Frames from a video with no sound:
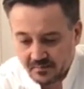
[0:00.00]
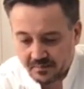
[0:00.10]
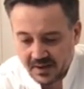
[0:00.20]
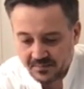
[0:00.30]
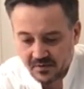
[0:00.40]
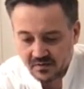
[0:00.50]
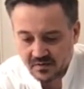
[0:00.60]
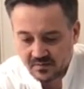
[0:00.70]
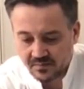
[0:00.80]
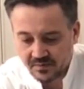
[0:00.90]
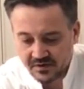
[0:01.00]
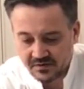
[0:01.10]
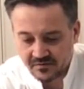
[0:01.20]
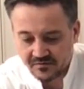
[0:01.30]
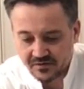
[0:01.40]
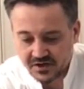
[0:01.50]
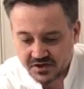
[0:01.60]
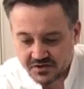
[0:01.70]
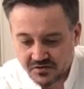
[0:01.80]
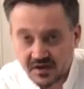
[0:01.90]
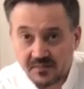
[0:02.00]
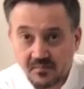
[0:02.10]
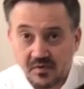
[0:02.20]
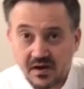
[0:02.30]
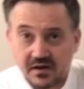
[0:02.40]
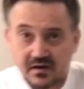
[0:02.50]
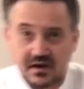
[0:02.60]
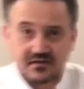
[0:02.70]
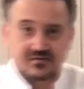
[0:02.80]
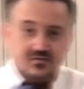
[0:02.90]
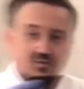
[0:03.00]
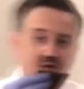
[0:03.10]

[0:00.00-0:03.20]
paper, put it in the fridge. You can break it as you